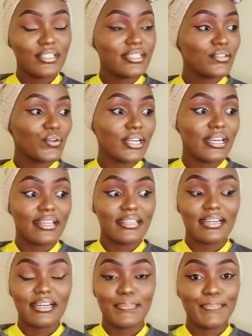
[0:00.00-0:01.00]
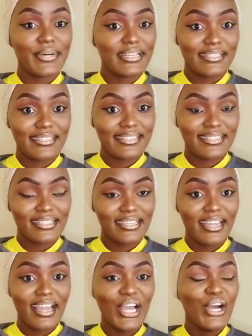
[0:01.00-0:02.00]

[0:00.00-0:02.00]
it's on another capacity,